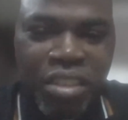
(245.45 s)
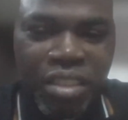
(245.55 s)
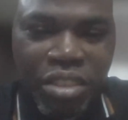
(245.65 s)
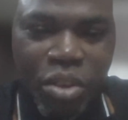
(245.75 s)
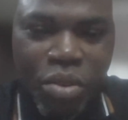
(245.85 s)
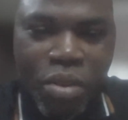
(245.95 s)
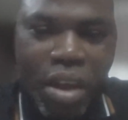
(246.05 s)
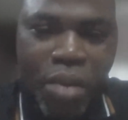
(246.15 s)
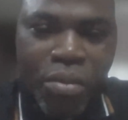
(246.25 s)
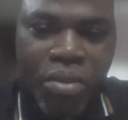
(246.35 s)
So
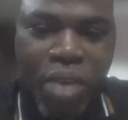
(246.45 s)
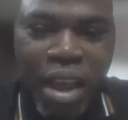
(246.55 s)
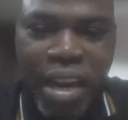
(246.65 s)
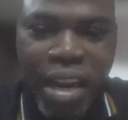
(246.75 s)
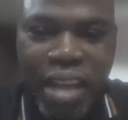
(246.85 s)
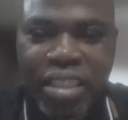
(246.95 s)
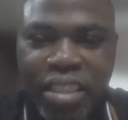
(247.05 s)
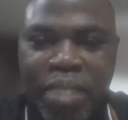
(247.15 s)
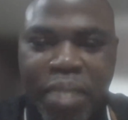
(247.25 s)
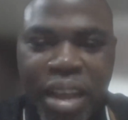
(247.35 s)
I will go ahead and
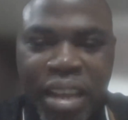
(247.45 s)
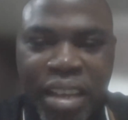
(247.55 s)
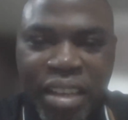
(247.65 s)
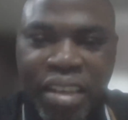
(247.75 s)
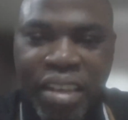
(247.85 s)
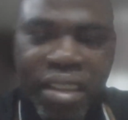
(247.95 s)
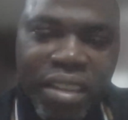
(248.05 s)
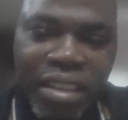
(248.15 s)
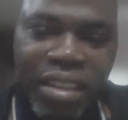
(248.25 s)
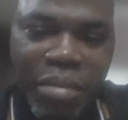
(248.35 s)
share my,
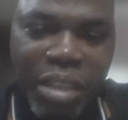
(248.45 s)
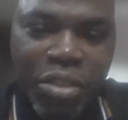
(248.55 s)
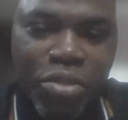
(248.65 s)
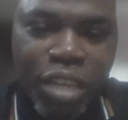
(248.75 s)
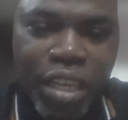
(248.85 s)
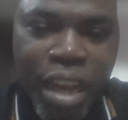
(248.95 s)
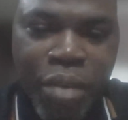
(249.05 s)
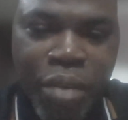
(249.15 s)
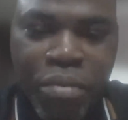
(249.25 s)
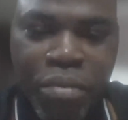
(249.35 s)
my screen
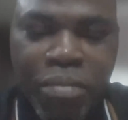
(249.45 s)
now.